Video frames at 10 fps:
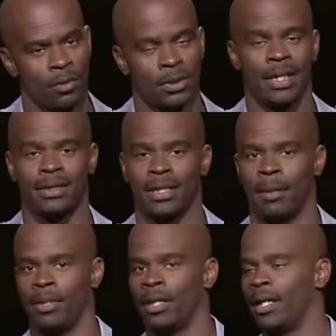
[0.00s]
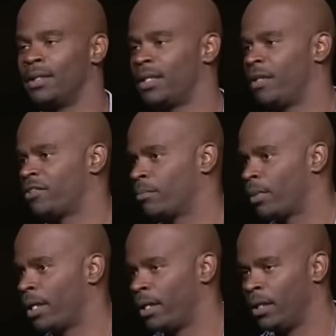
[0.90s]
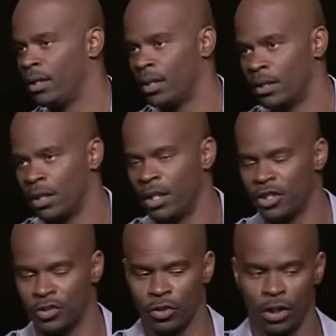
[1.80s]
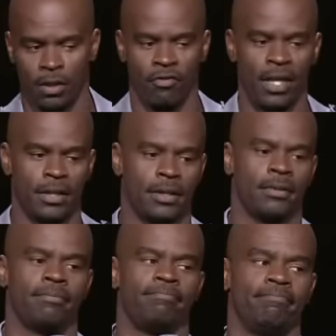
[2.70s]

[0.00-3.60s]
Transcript: When was the last time you guys gave somebody the lizard look face?